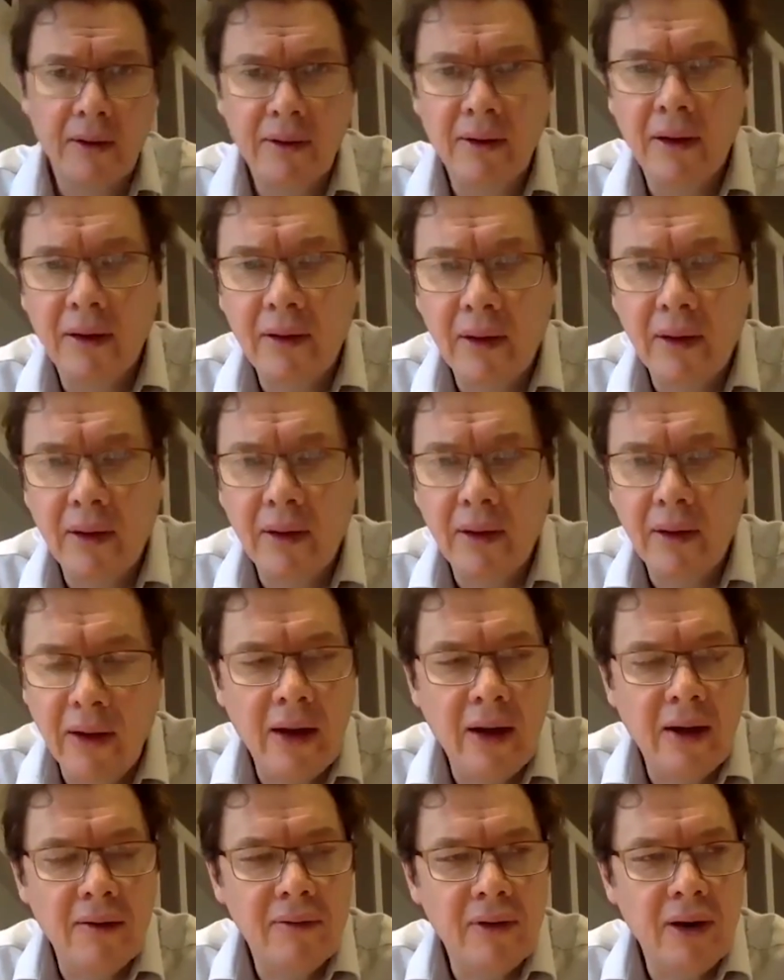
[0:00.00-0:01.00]

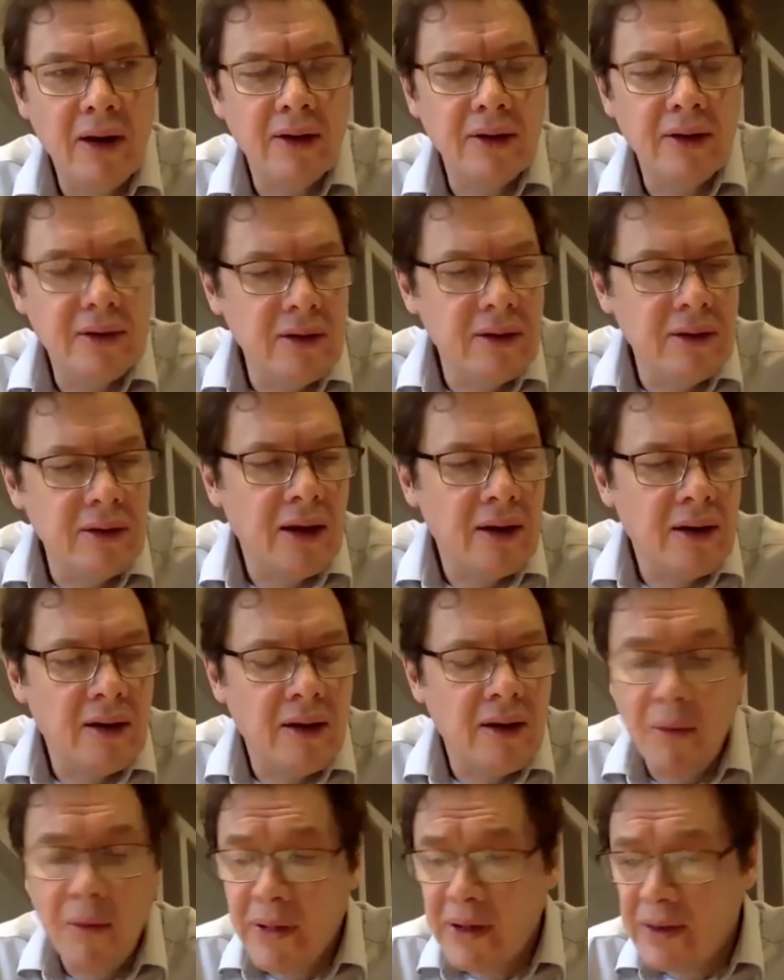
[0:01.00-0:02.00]
really understood that, and
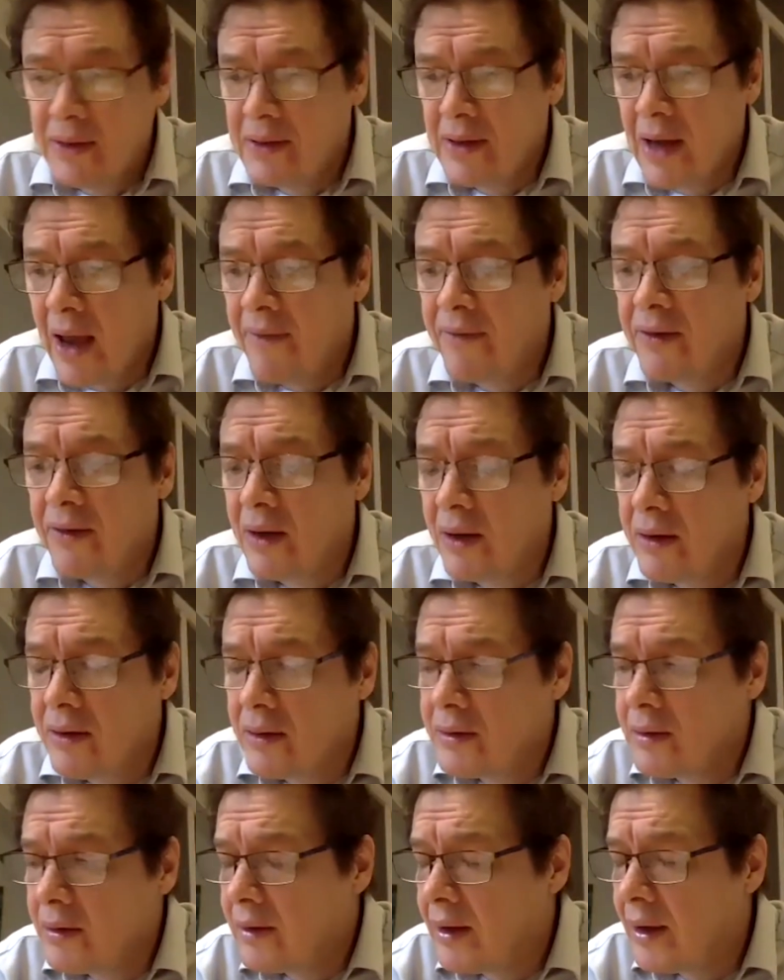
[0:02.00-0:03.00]
a lot of businesses haven't
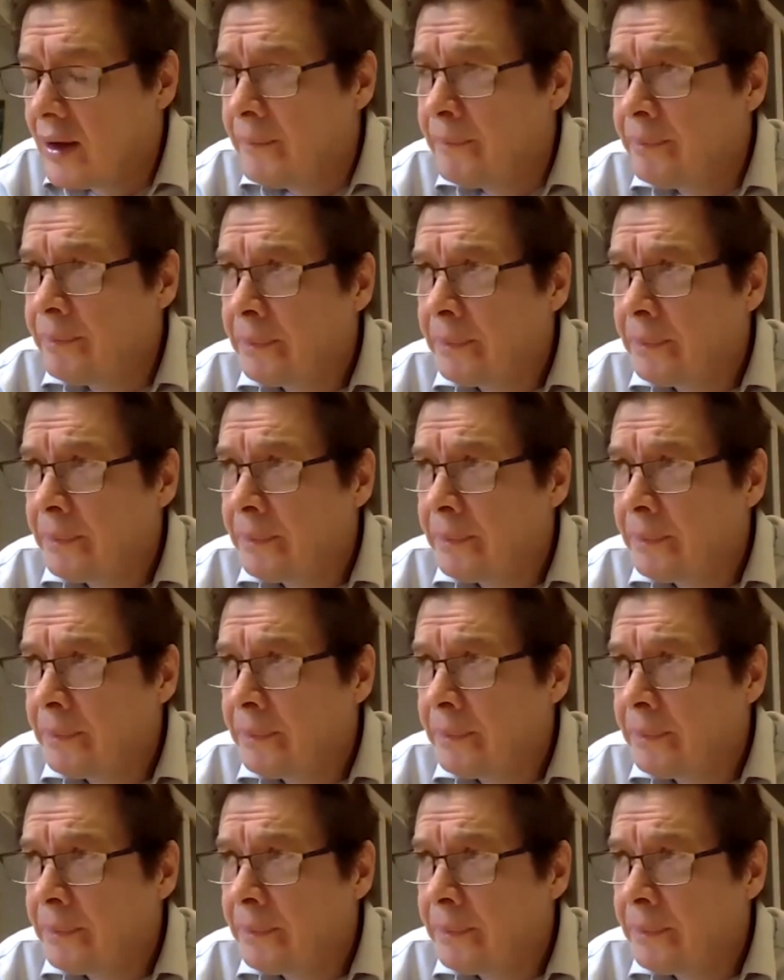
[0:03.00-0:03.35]
understood that.